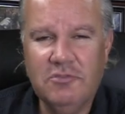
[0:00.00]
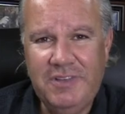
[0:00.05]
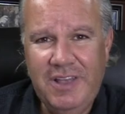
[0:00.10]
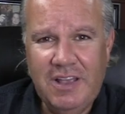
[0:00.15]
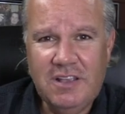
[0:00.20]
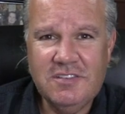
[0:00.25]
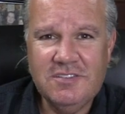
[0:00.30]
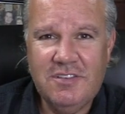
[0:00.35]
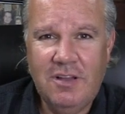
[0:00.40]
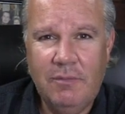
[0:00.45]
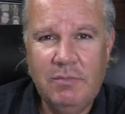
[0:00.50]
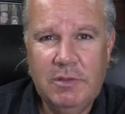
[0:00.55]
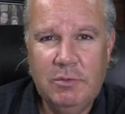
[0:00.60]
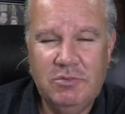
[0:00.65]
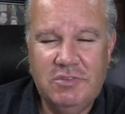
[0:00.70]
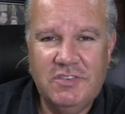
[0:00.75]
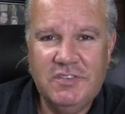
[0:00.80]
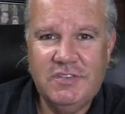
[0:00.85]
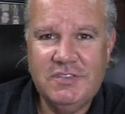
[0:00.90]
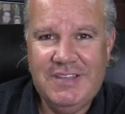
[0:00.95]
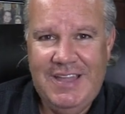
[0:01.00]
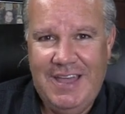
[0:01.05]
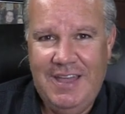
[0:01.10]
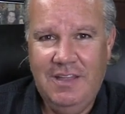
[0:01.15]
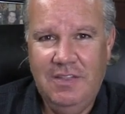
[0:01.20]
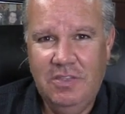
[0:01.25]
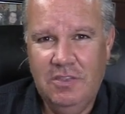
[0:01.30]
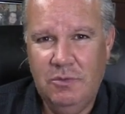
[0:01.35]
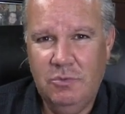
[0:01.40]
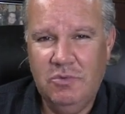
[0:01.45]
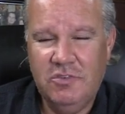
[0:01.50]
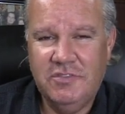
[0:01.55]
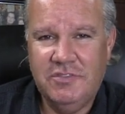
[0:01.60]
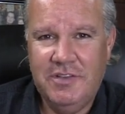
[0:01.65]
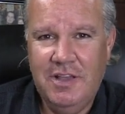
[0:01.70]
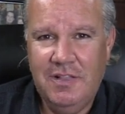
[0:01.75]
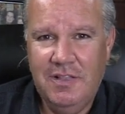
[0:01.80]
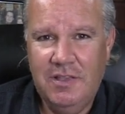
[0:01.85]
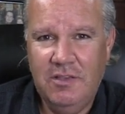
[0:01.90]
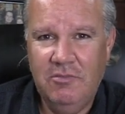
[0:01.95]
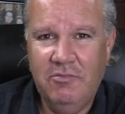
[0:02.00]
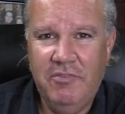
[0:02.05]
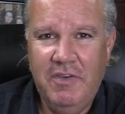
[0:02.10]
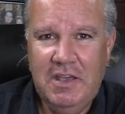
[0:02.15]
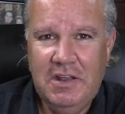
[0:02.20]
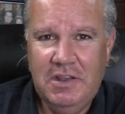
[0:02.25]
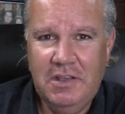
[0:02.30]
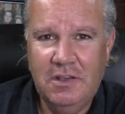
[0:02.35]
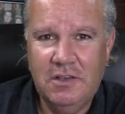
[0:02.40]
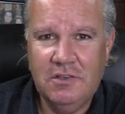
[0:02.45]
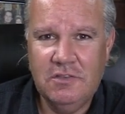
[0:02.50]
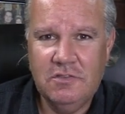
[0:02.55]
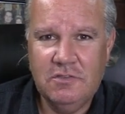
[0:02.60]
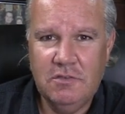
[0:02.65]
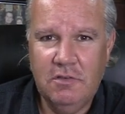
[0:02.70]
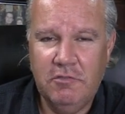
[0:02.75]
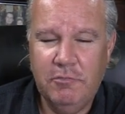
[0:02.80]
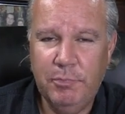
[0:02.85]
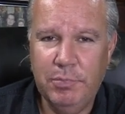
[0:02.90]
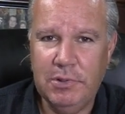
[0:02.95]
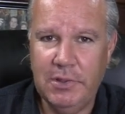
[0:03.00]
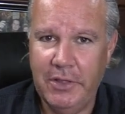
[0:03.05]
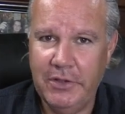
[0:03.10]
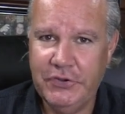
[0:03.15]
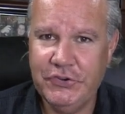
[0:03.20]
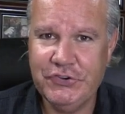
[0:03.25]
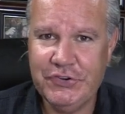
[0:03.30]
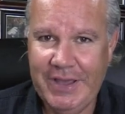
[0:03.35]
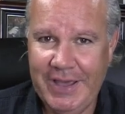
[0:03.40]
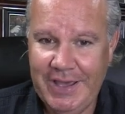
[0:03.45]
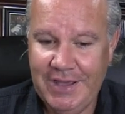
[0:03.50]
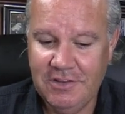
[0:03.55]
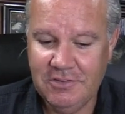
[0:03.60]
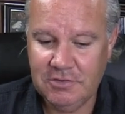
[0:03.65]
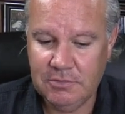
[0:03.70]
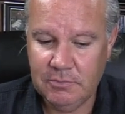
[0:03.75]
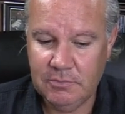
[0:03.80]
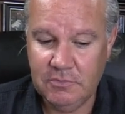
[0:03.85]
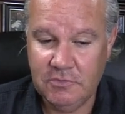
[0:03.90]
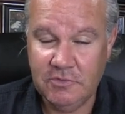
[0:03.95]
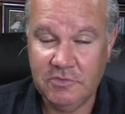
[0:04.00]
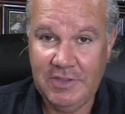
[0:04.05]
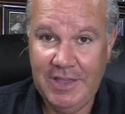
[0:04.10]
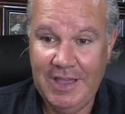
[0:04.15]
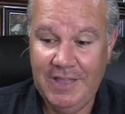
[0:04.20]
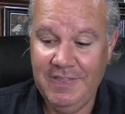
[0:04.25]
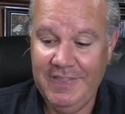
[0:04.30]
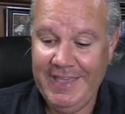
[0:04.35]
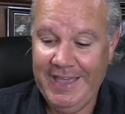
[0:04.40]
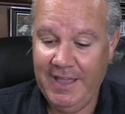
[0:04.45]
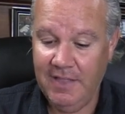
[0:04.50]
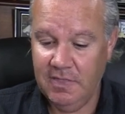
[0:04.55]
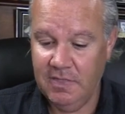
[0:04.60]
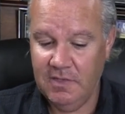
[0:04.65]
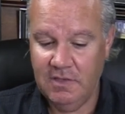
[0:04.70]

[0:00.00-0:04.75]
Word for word: next up there was a stand that were selling various sort of plush items and they had